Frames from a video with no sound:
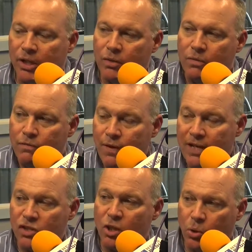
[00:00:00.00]
But to
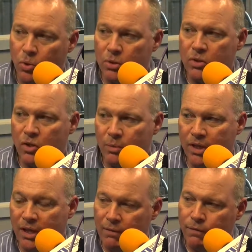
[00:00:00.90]
invest long-term
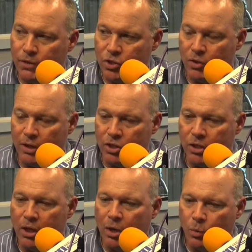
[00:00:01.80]
in
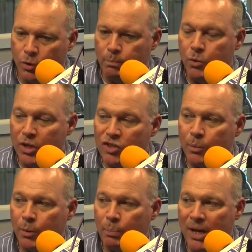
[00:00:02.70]
infrastructure with
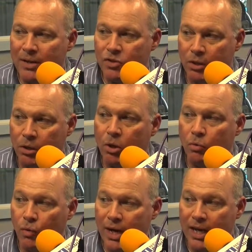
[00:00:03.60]
municipal bonds at a low
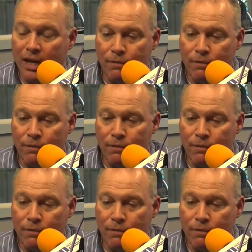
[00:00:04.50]
rating,